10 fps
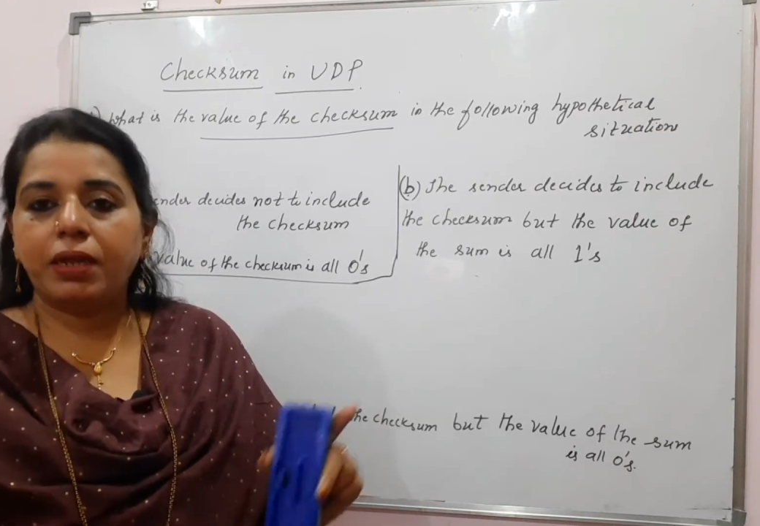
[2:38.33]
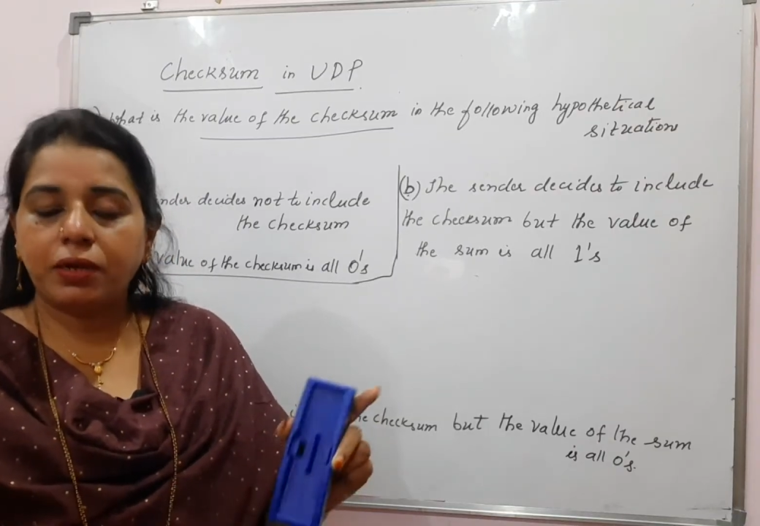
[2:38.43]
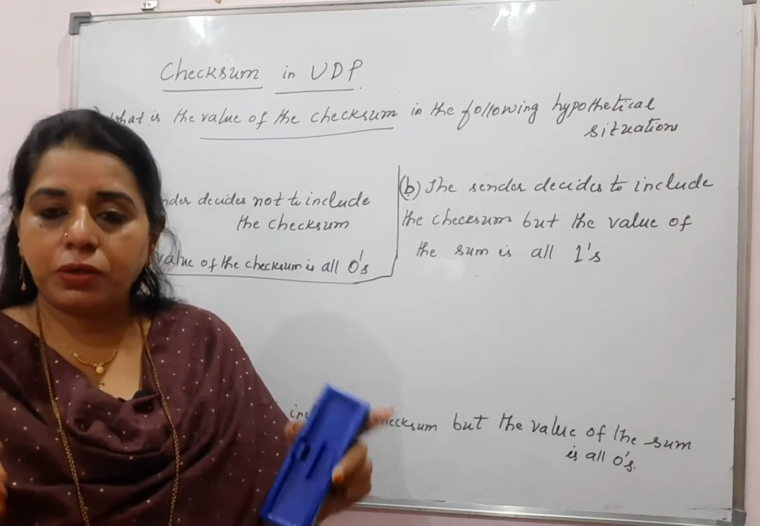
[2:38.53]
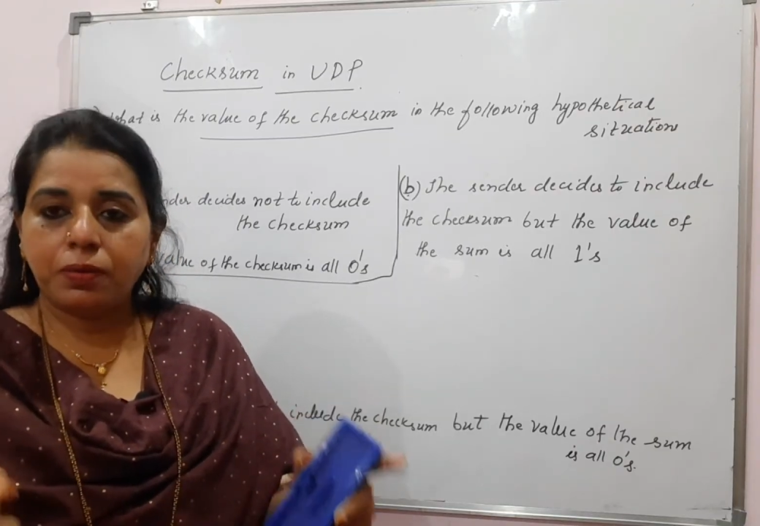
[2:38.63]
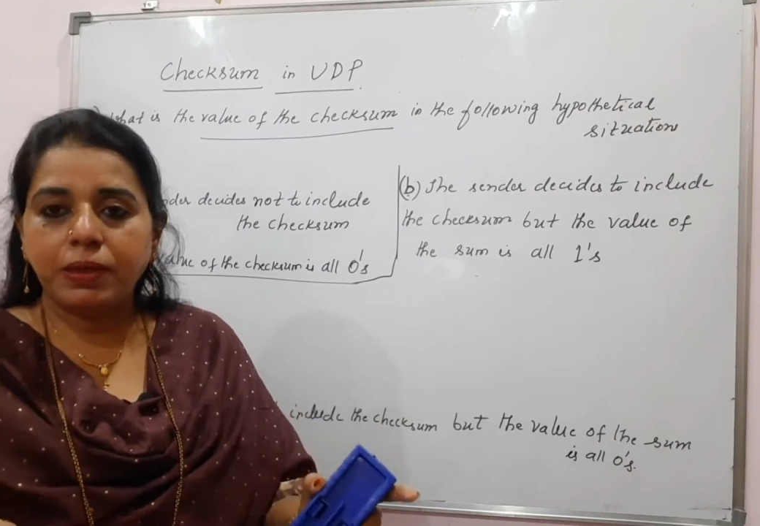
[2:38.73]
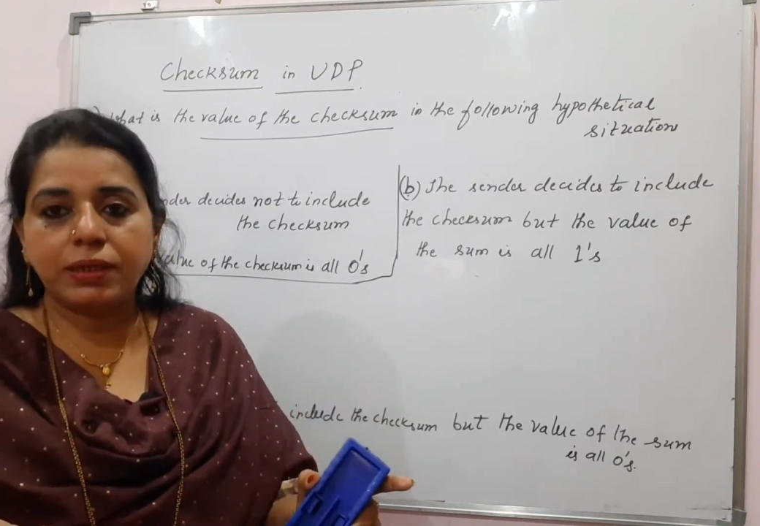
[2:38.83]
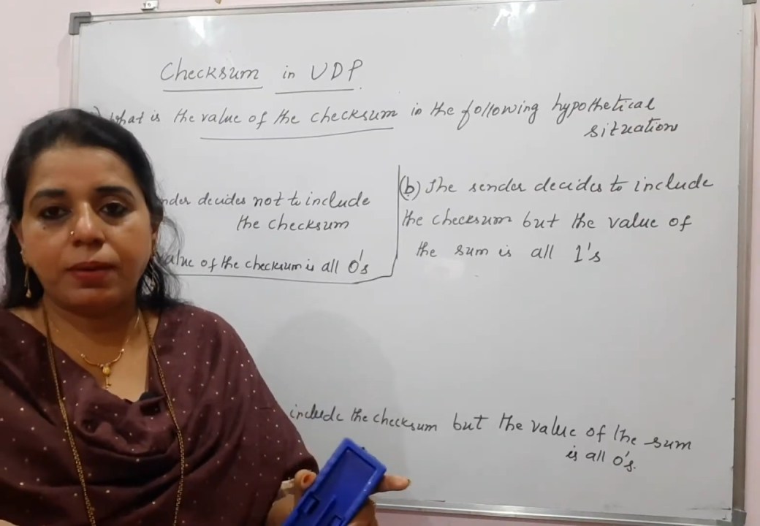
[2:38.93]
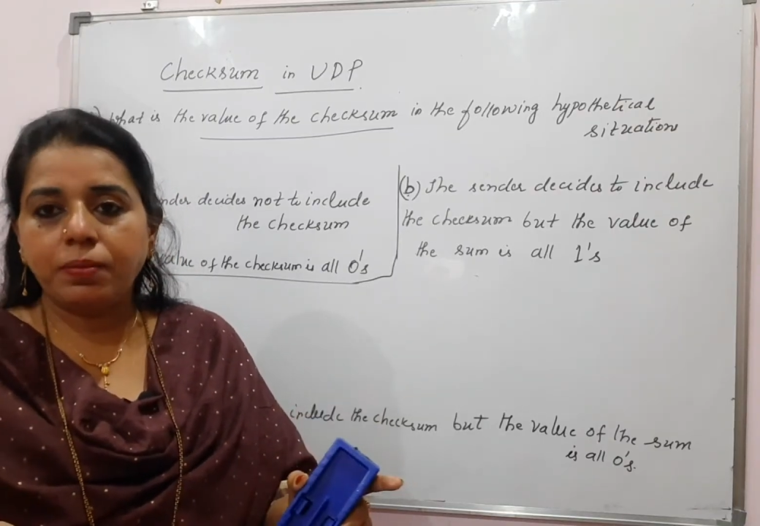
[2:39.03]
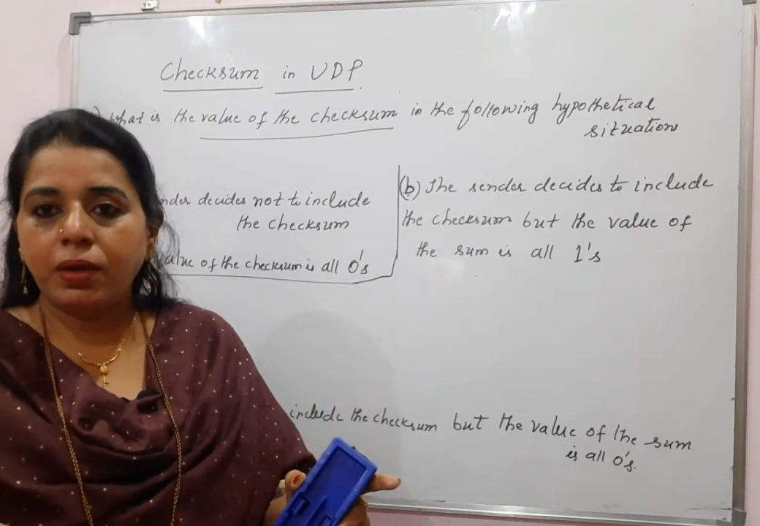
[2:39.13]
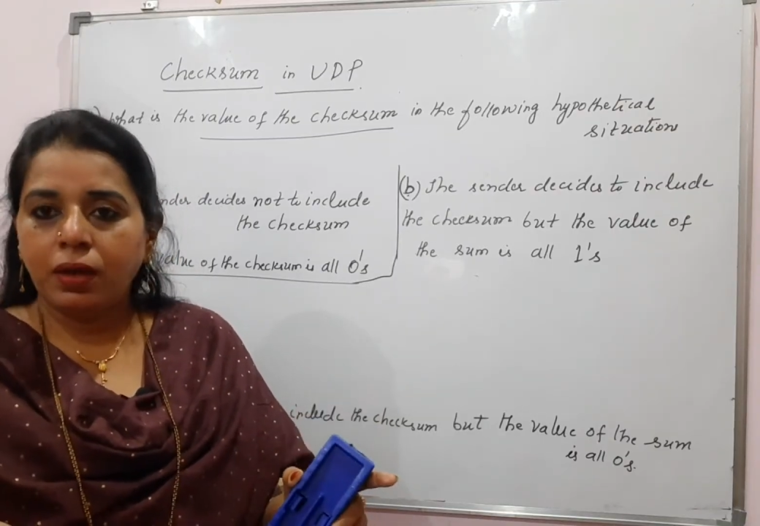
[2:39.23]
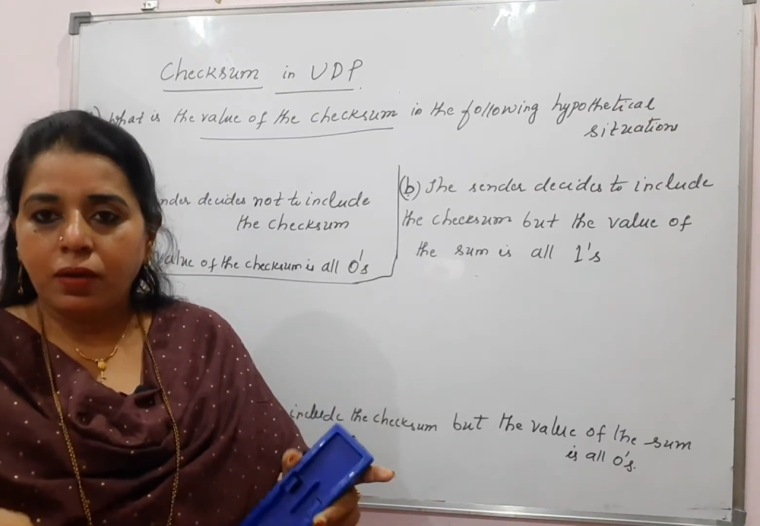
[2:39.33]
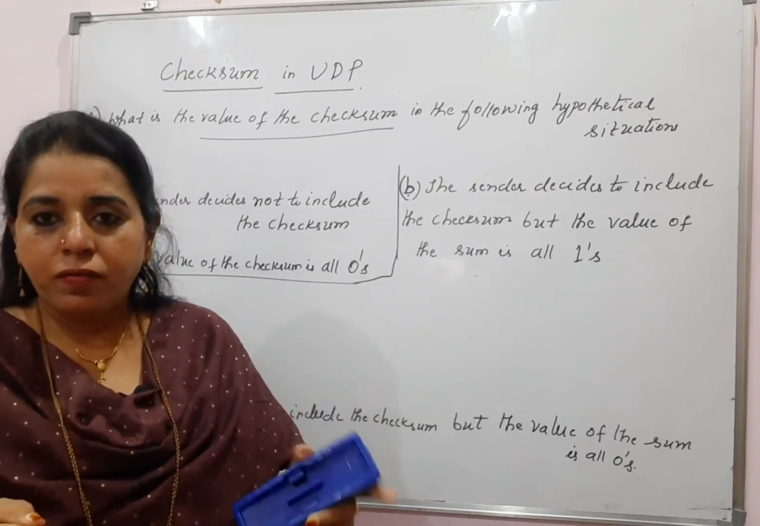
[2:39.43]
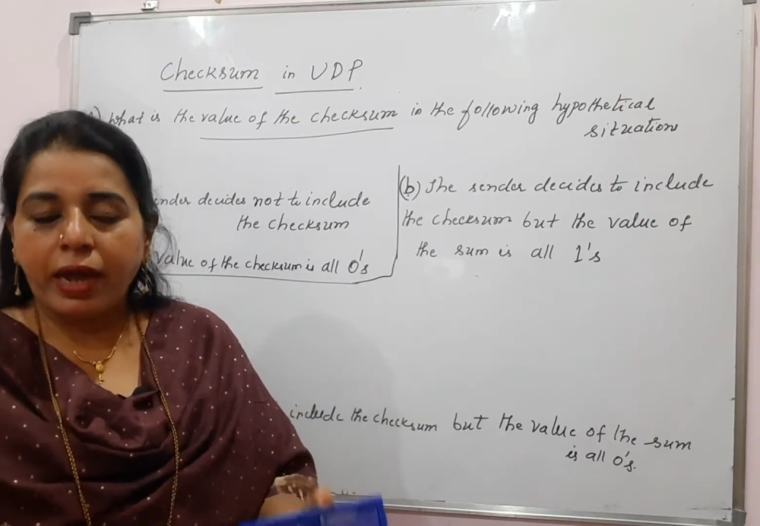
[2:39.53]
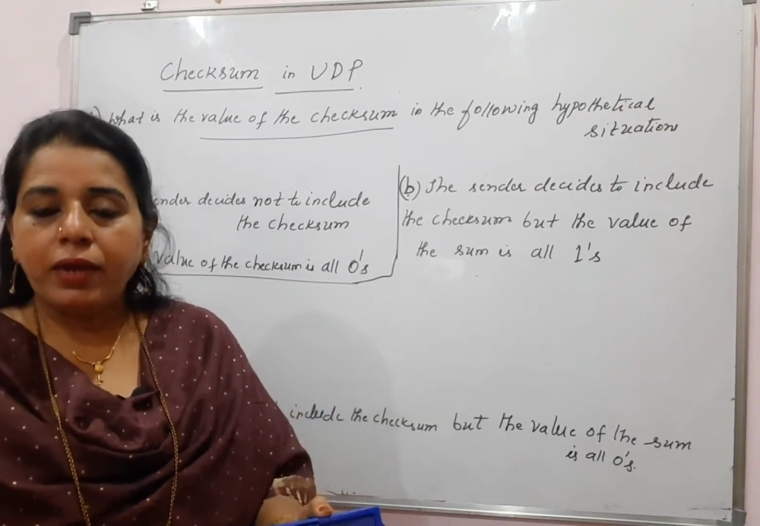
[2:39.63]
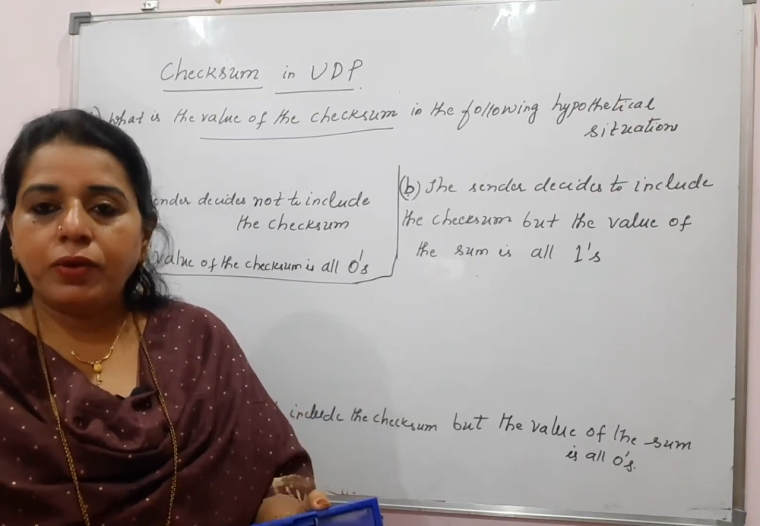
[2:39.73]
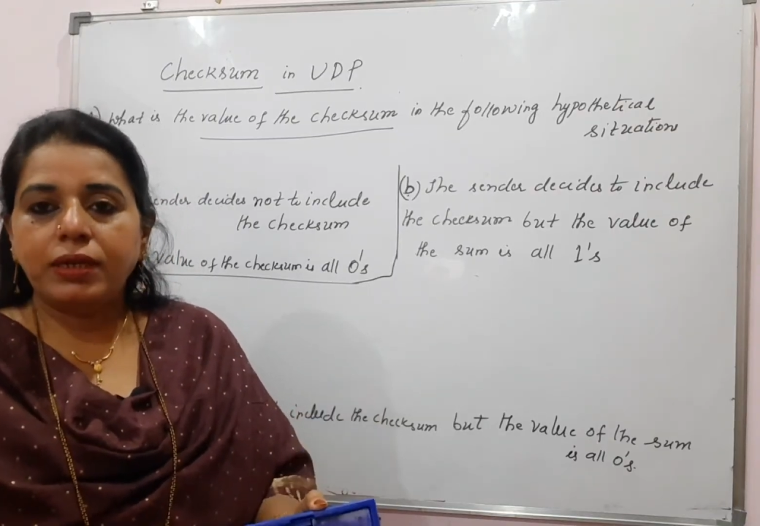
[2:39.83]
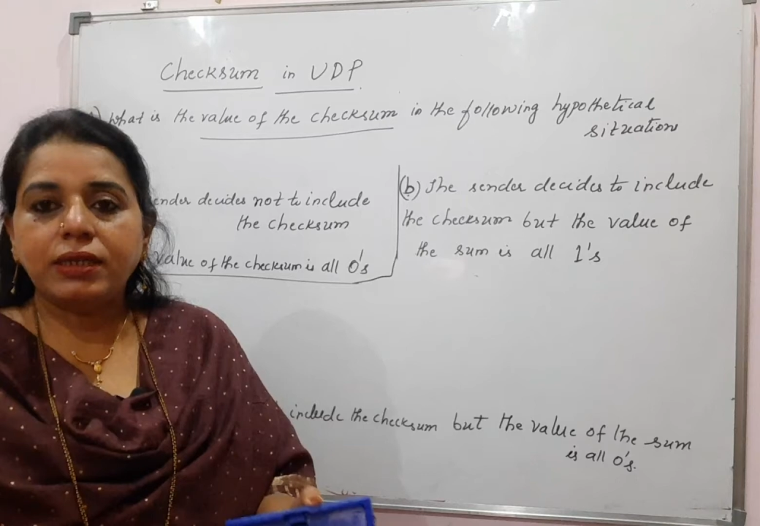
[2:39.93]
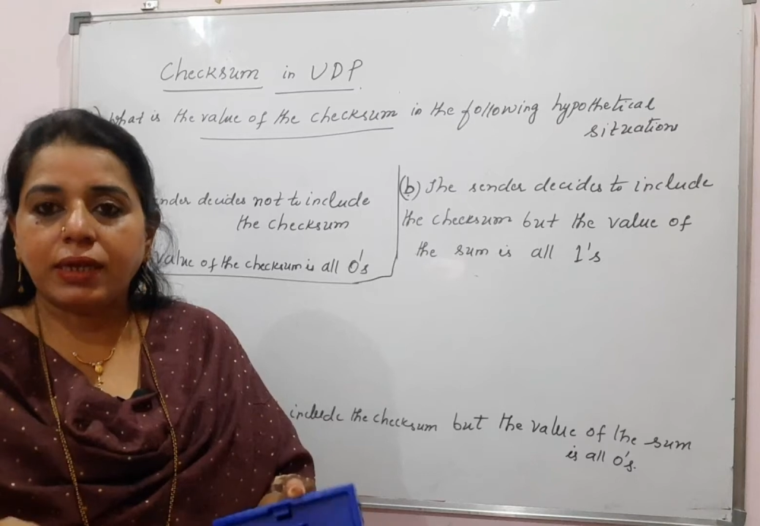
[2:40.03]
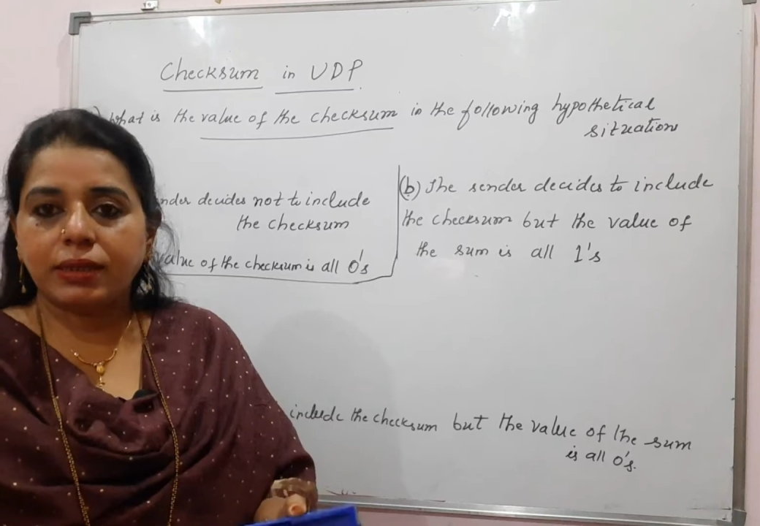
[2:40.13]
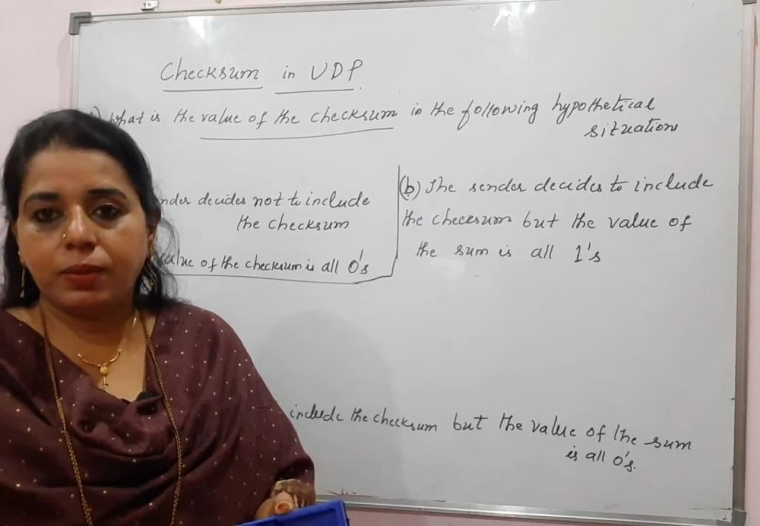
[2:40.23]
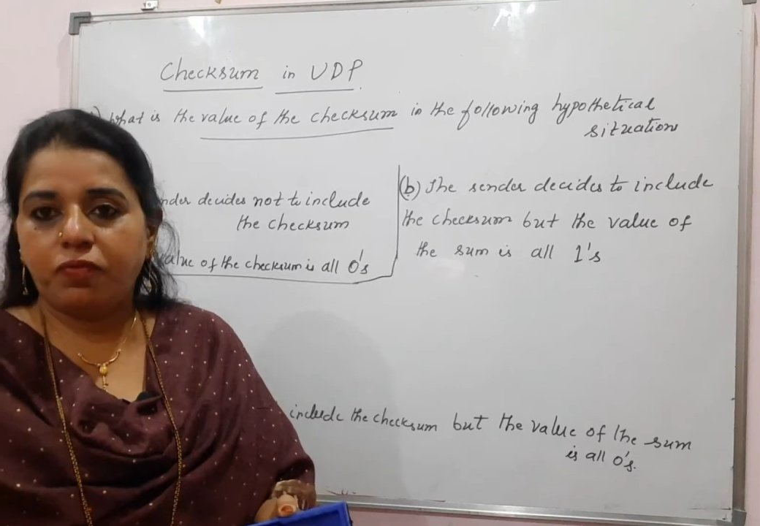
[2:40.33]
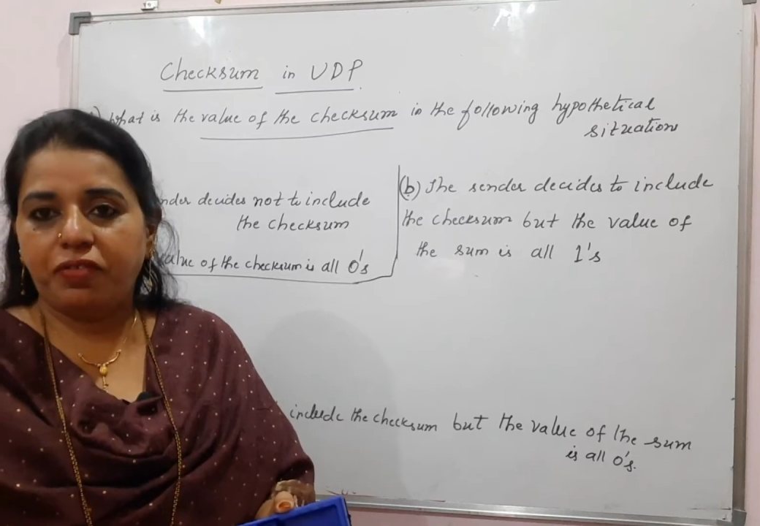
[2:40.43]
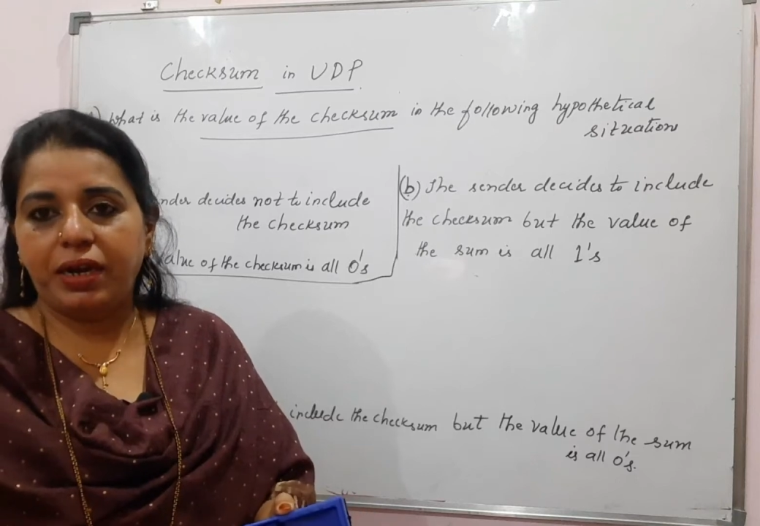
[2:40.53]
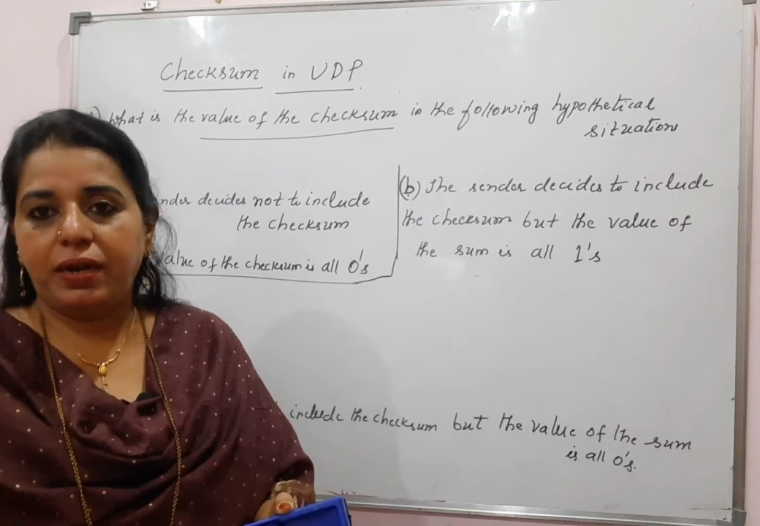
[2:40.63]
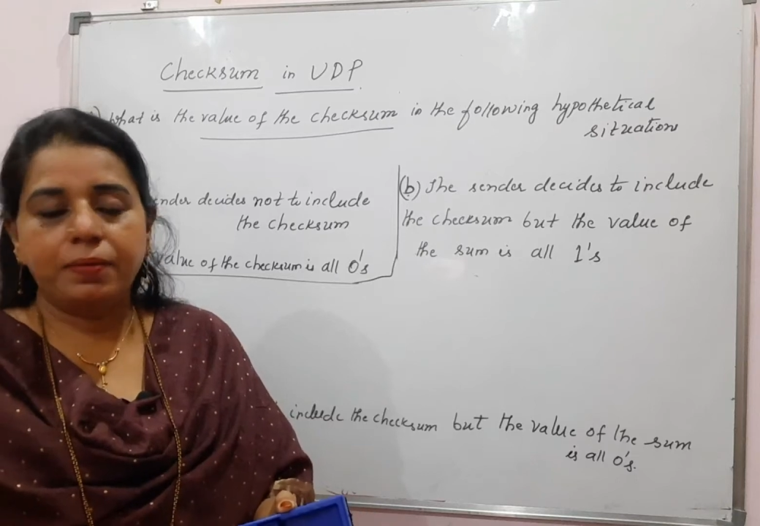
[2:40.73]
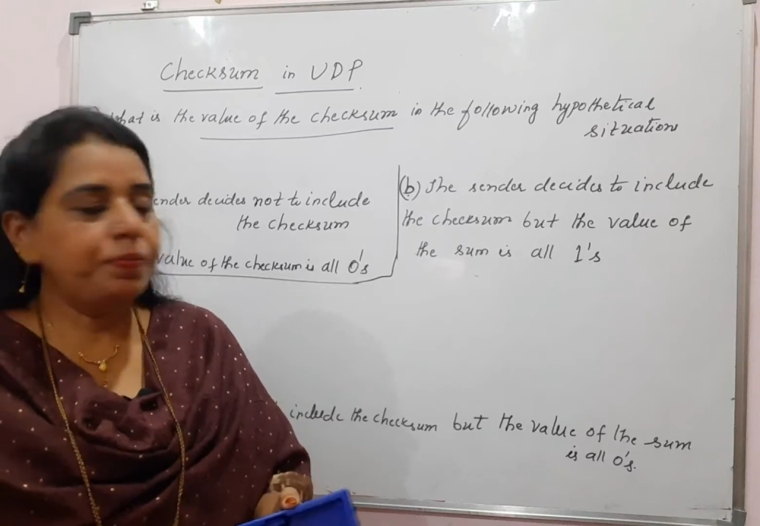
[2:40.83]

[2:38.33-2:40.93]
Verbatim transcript: there should be some value in the checksum field.